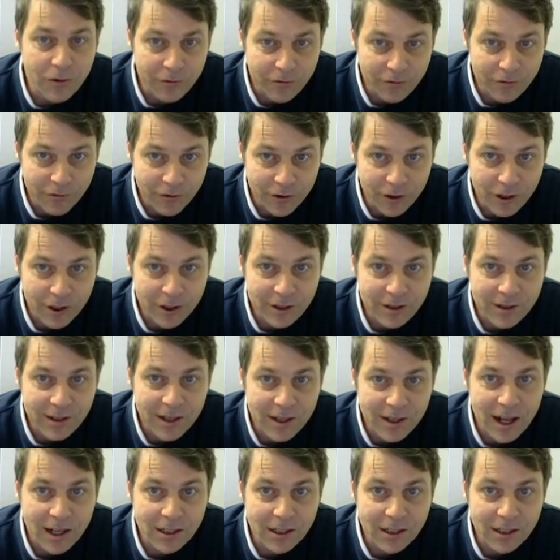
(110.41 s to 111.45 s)
the
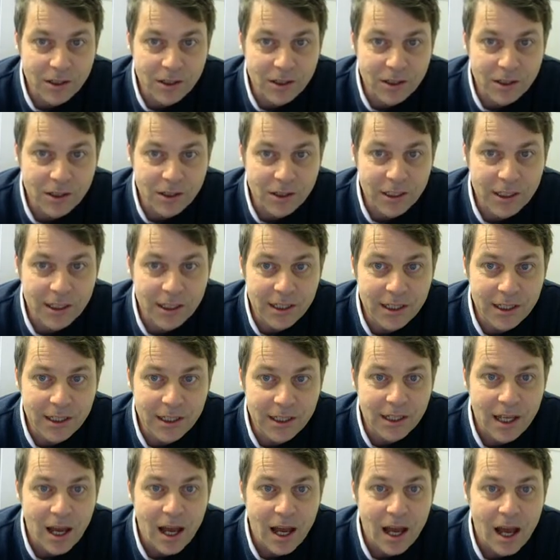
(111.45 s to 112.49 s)
first latch
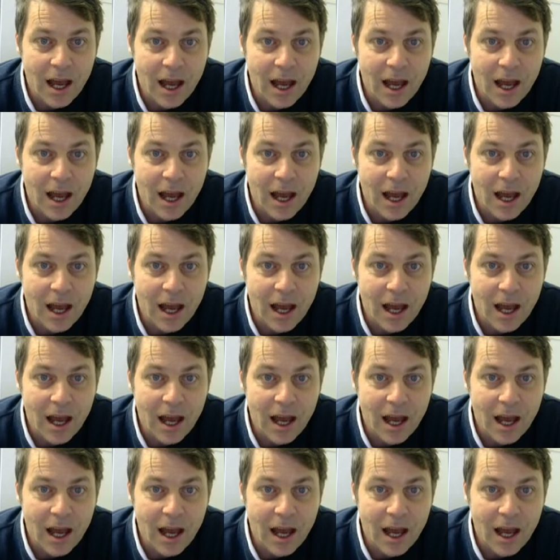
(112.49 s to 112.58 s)
switches,